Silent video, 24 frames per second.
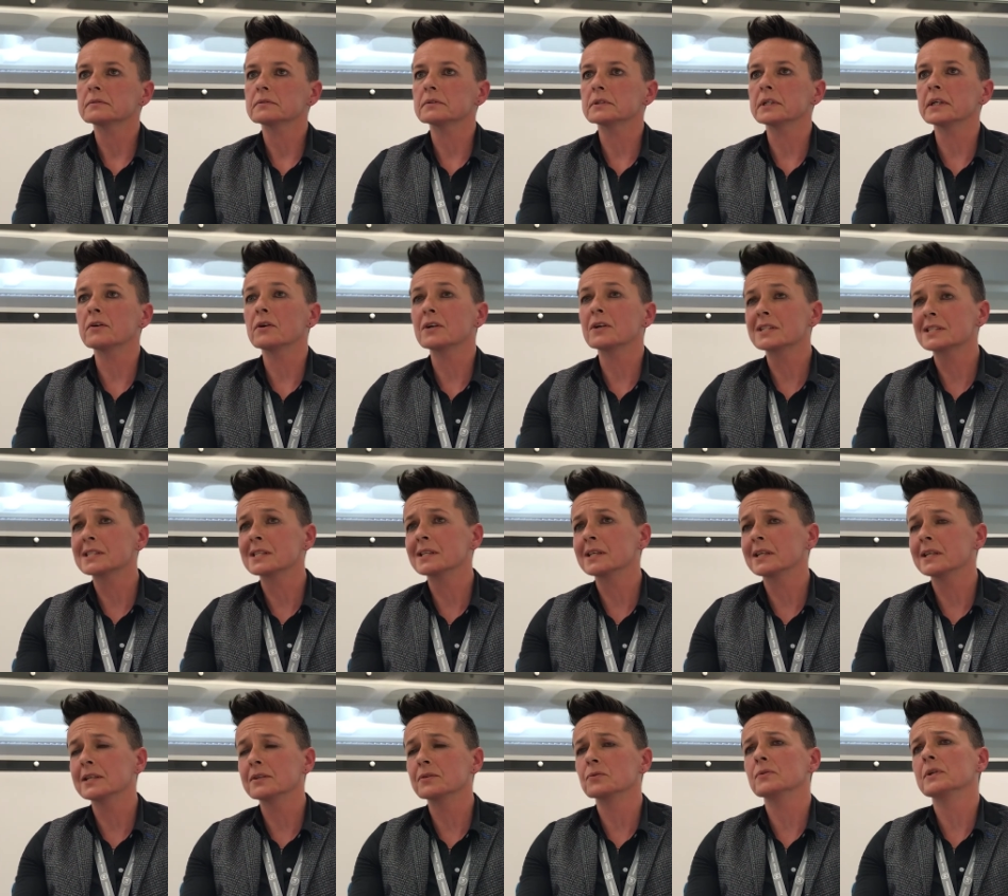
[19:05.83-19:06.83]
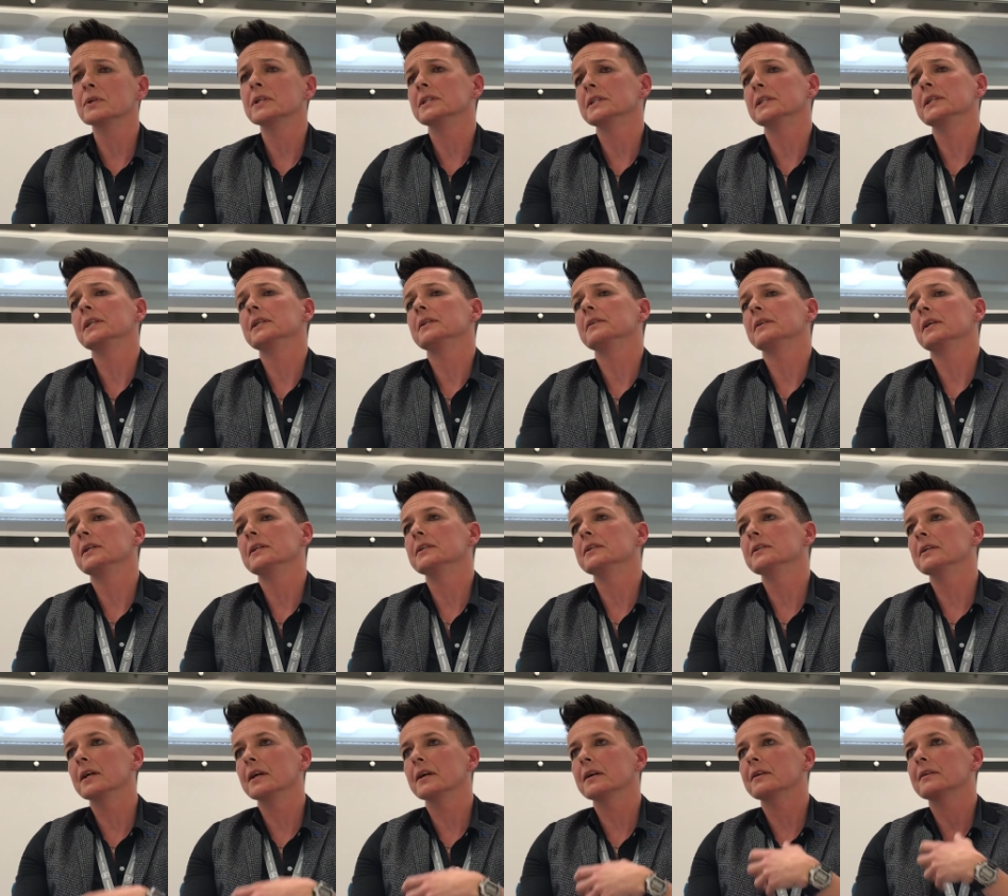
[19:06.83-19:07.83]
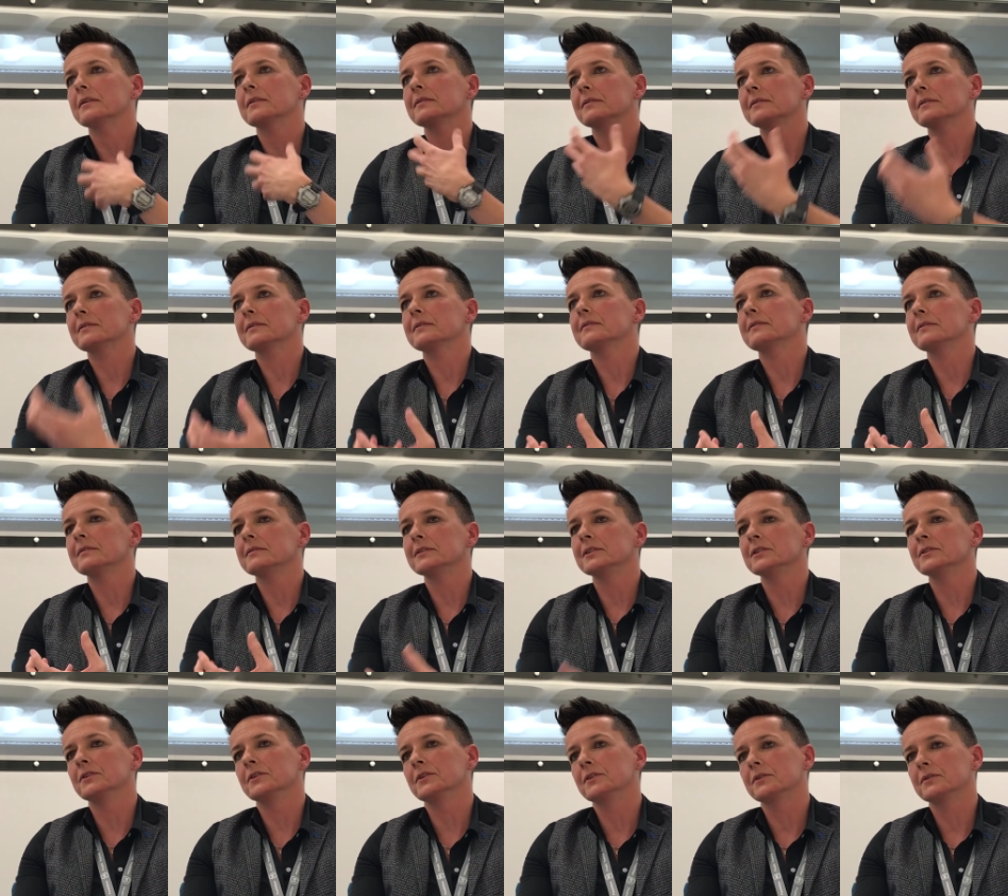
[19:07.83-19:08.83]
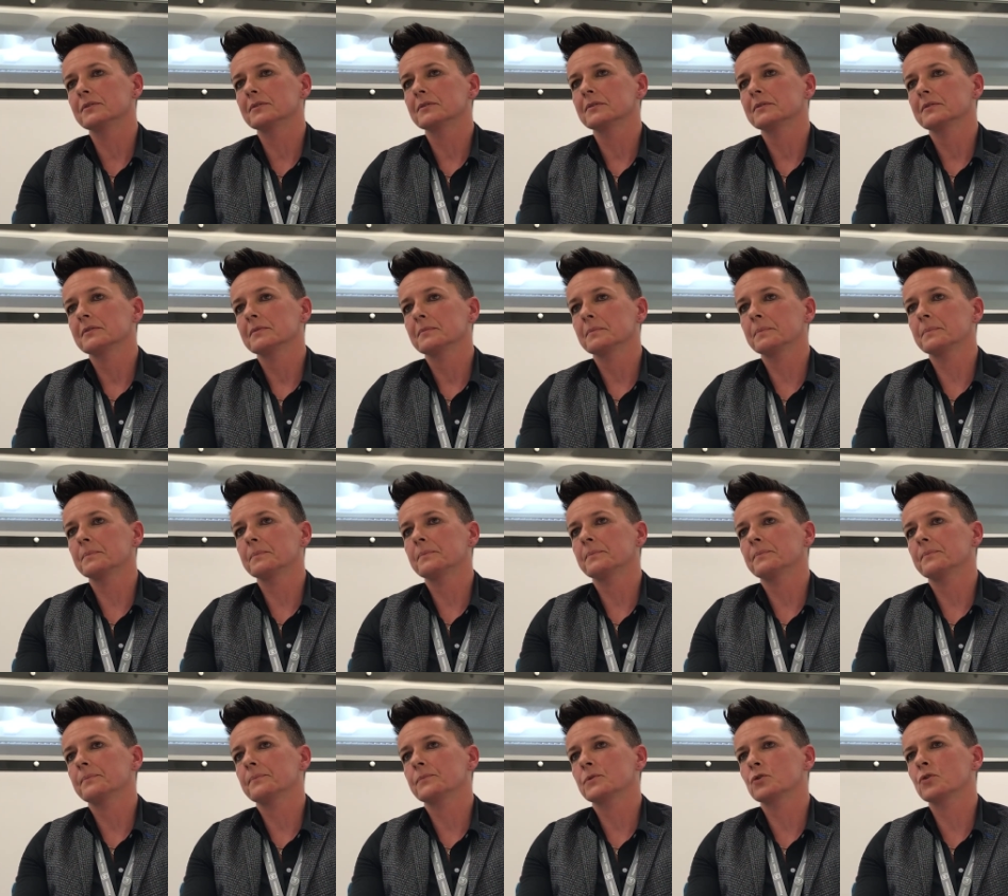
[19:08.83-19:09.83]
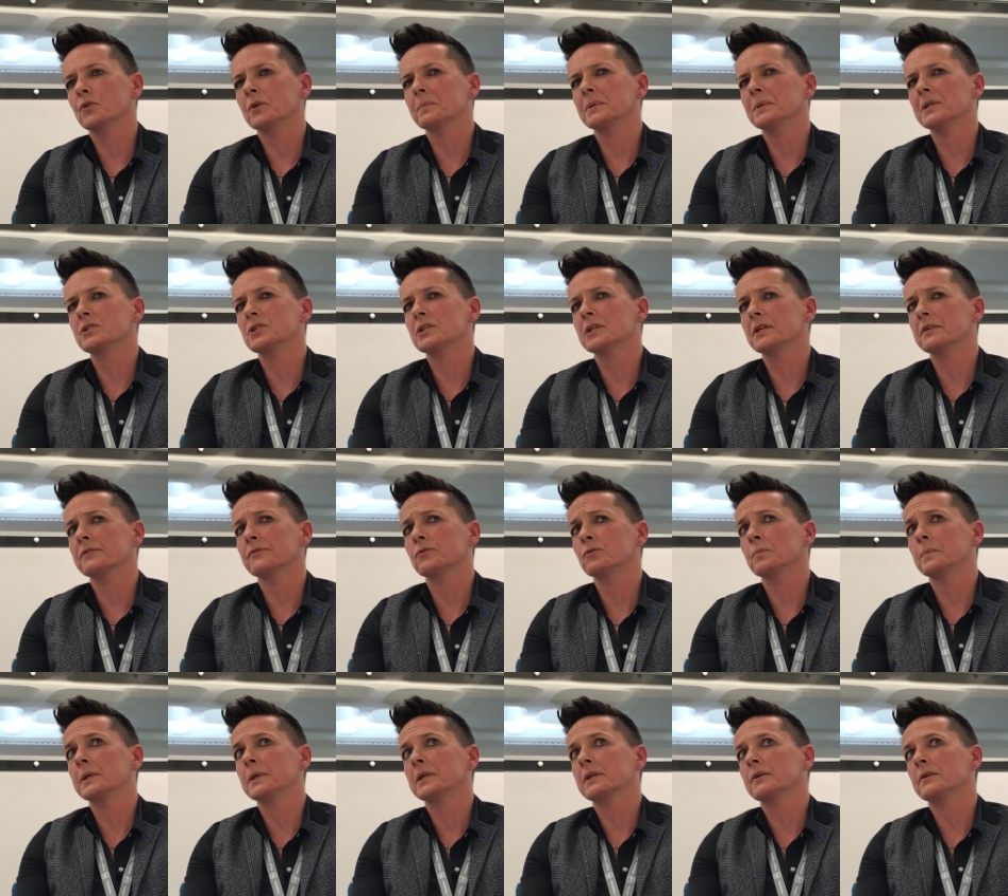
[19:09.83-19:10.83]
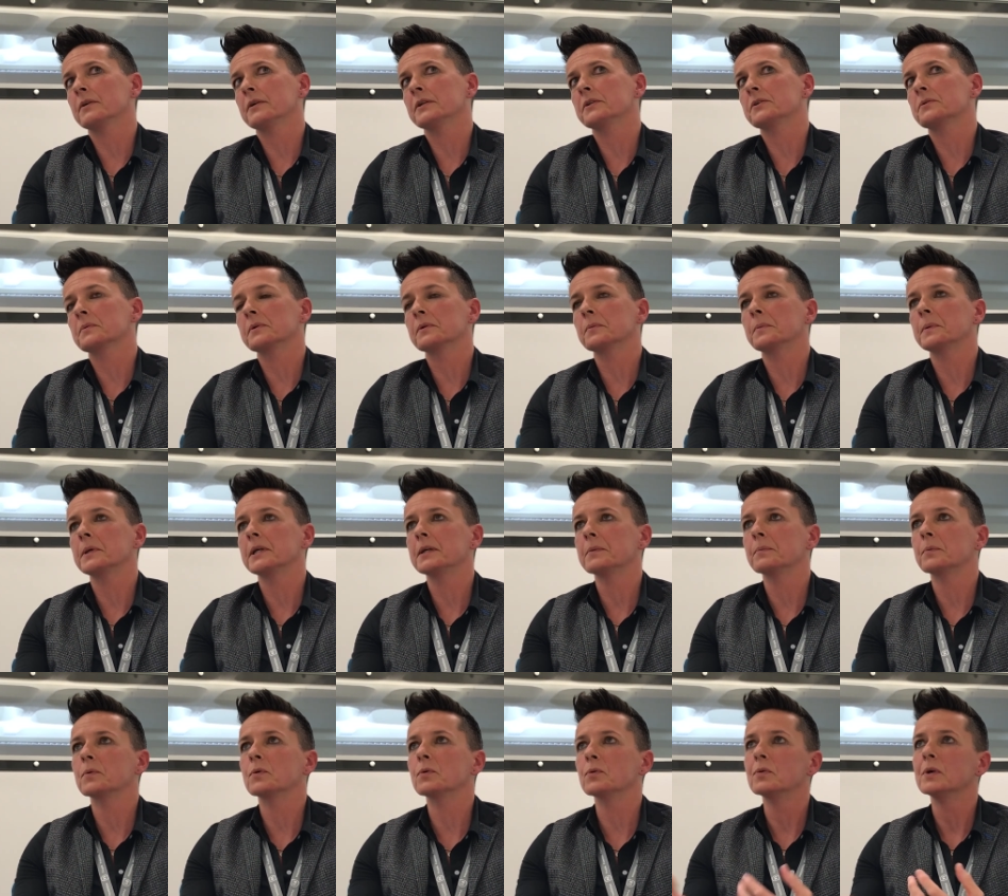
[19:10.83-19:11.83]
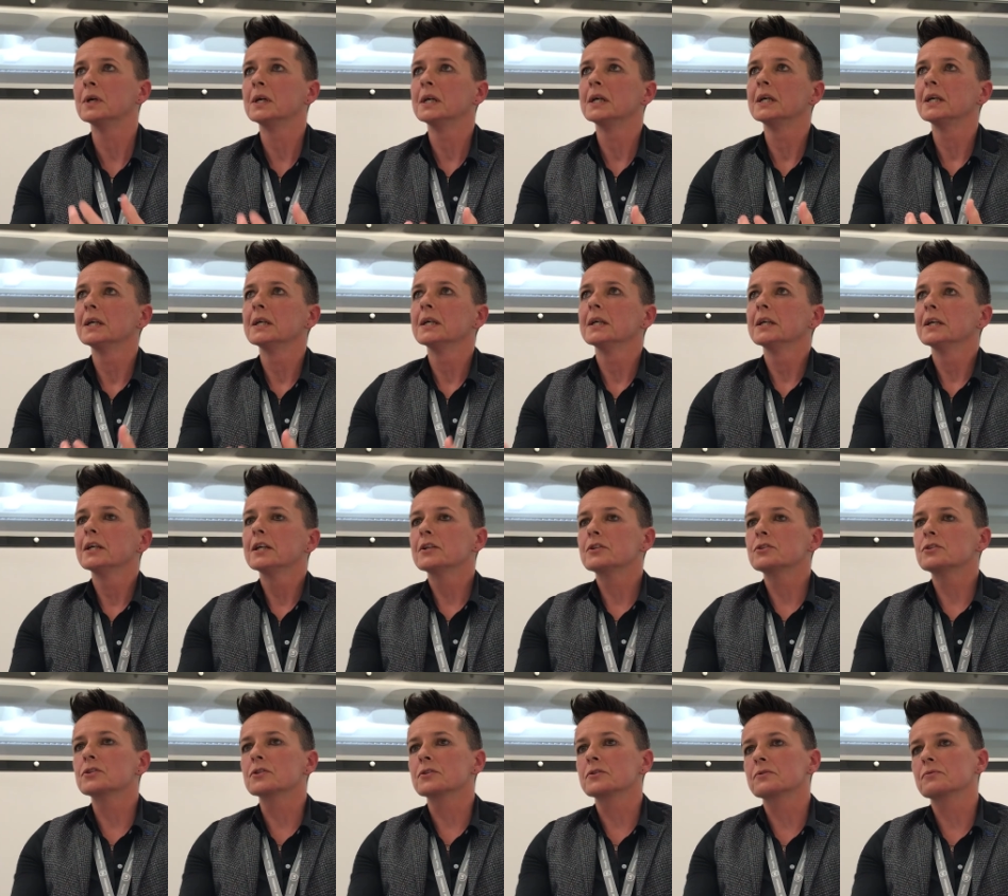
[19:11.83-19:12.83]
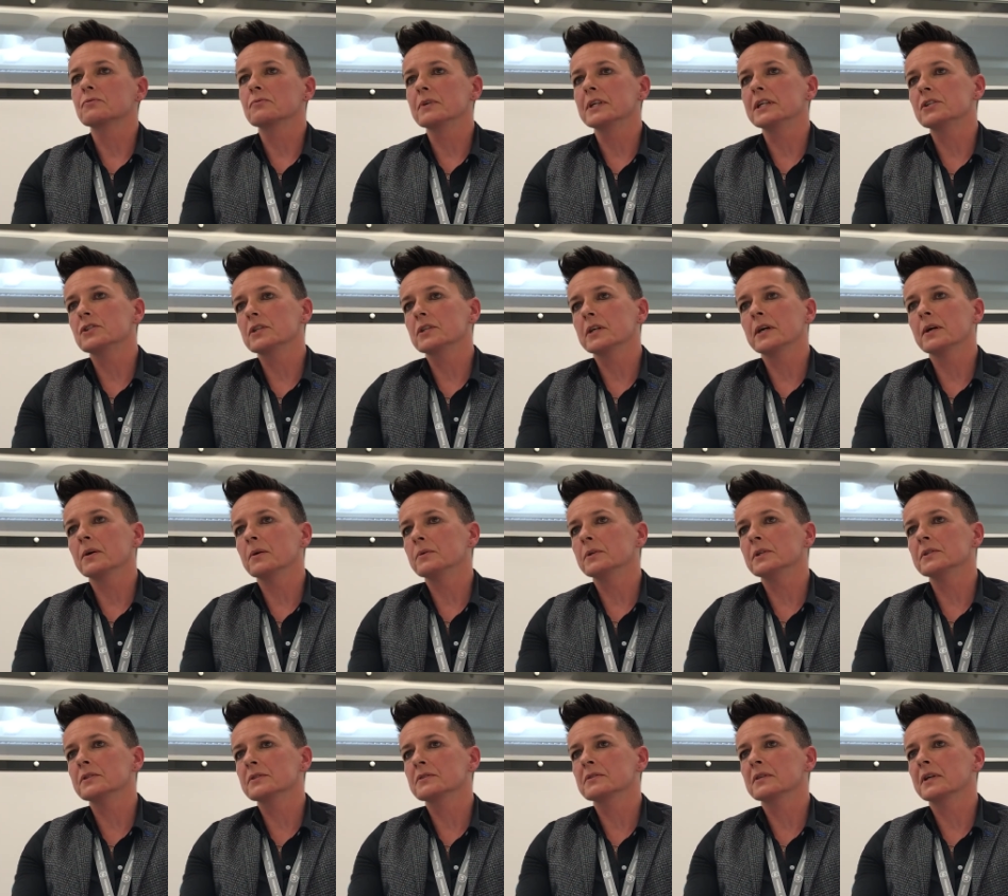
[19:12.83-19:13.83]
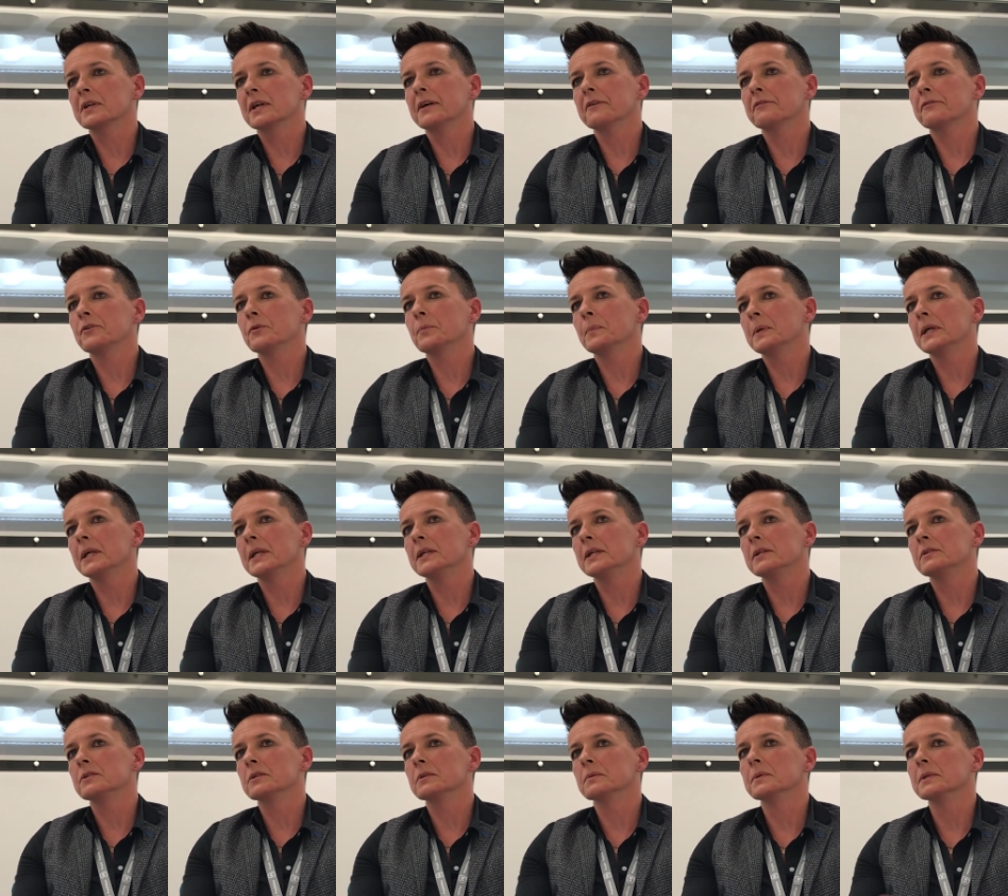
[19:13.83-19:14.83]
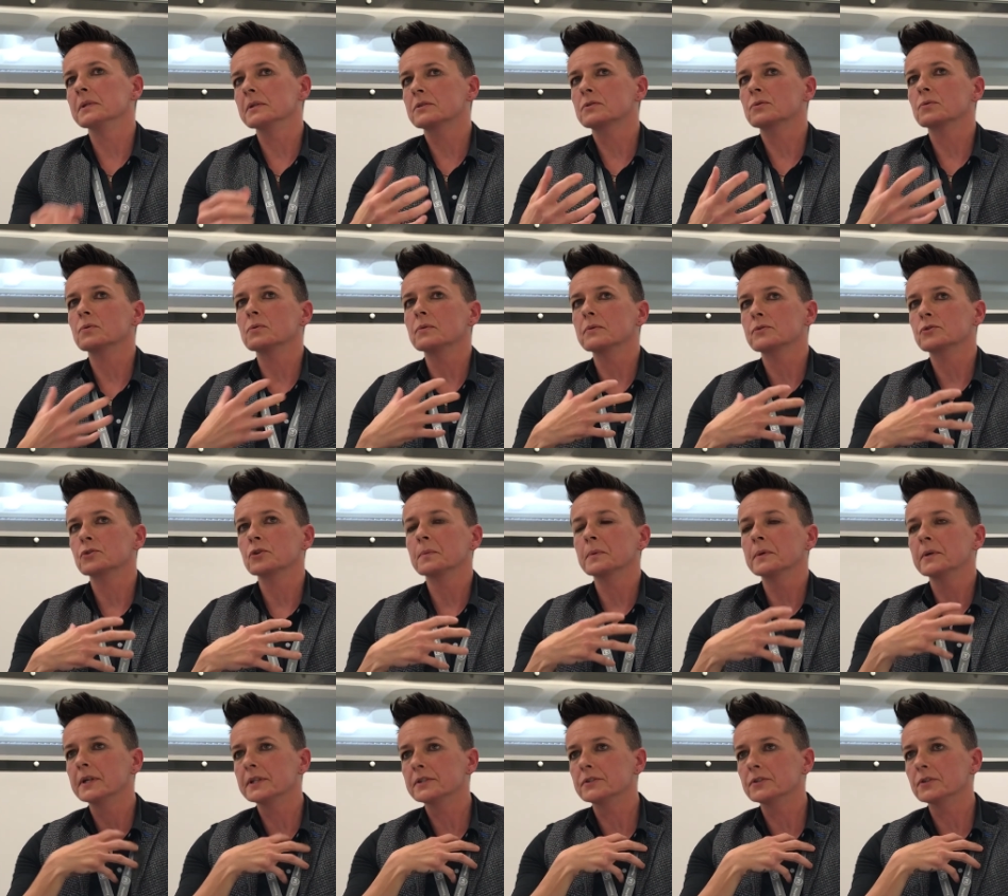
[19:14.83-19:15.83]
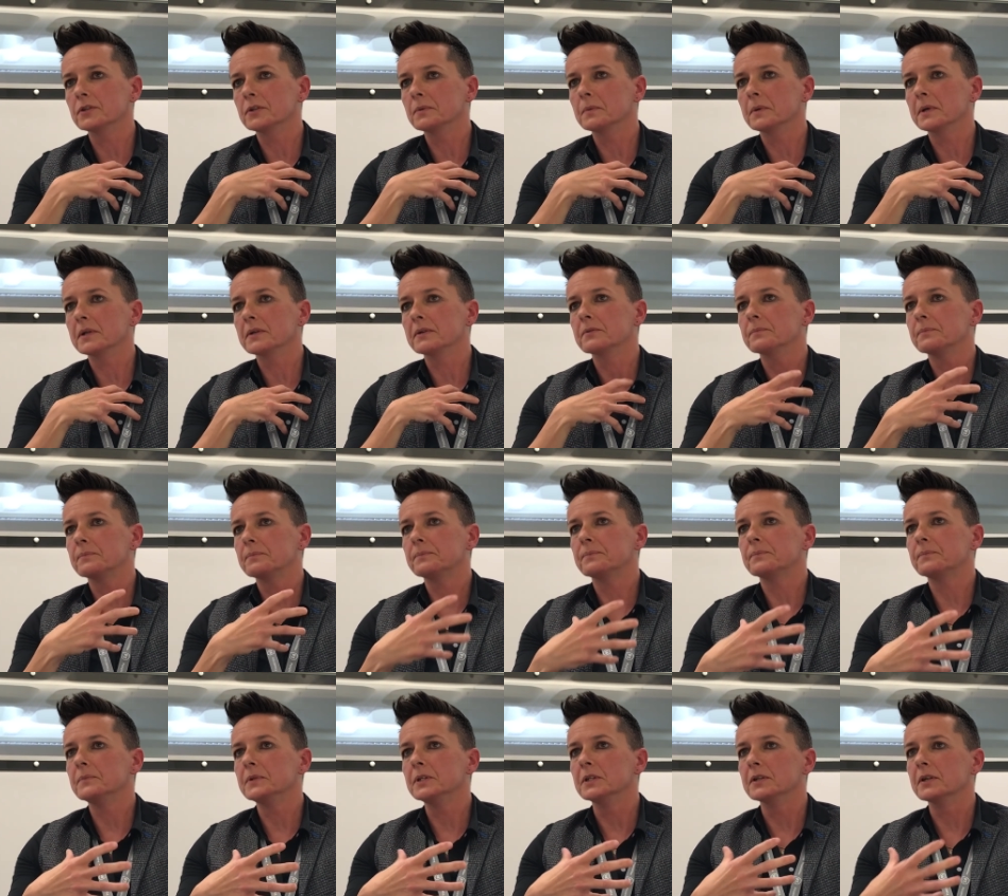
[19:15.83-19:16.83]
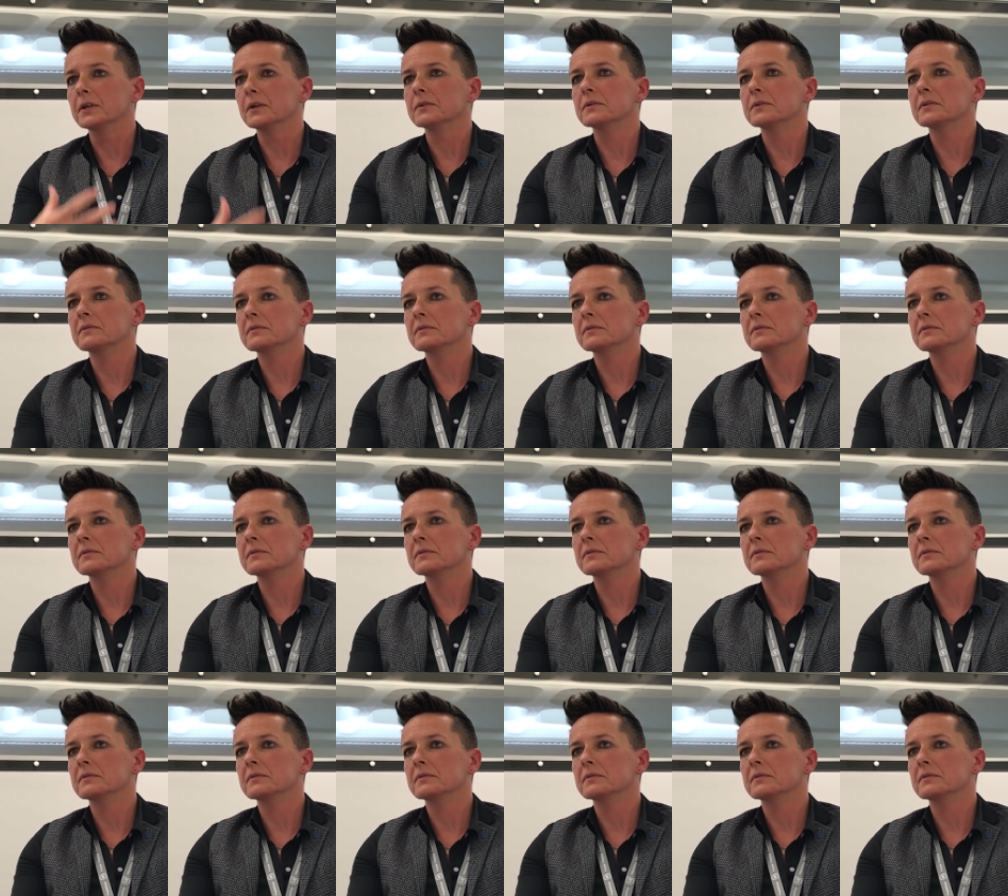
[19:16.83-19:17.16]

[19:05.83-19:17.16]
They're isolated already, and yet, you know, try and be cheerful, be kind to other people, just reach out. It doesn't have to be doing the sort of job I do where you you know.